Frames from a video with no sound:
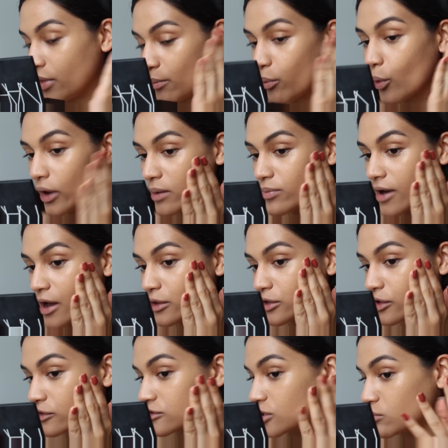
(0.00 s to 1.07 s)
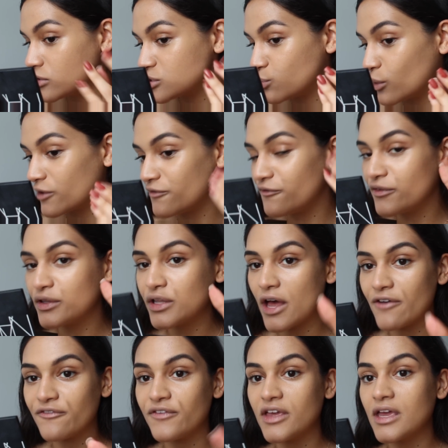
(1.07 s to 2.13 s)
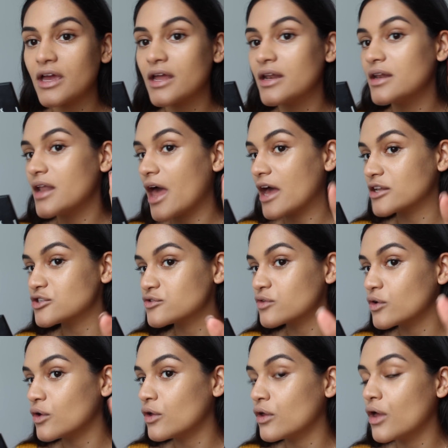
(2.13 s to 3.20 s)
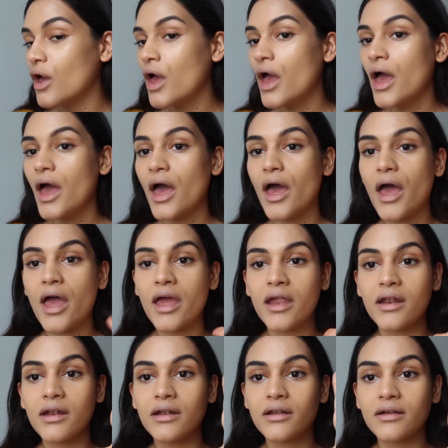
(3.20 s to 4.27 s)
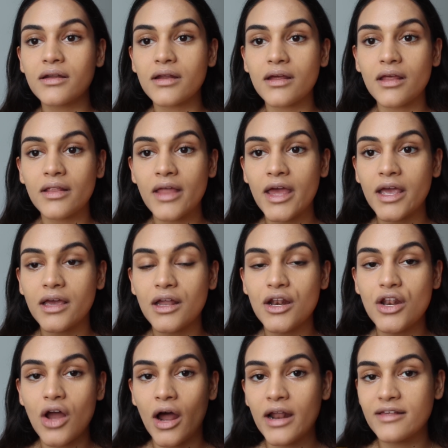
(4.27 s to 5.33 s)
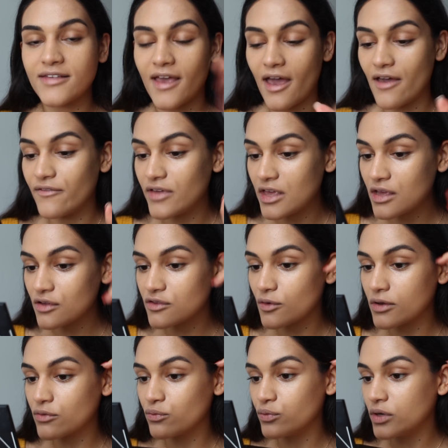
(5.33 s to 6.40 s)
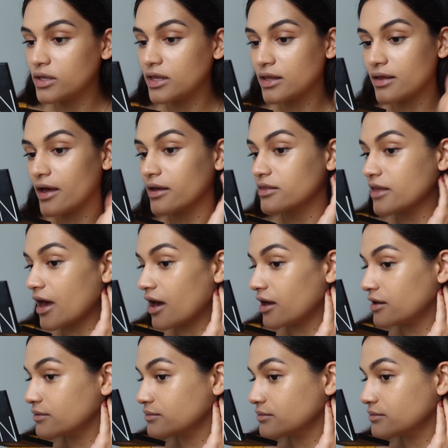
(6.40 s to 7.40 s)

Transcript: boy brow looks so much more fluffy and natural and like not as heavy, so I really like that.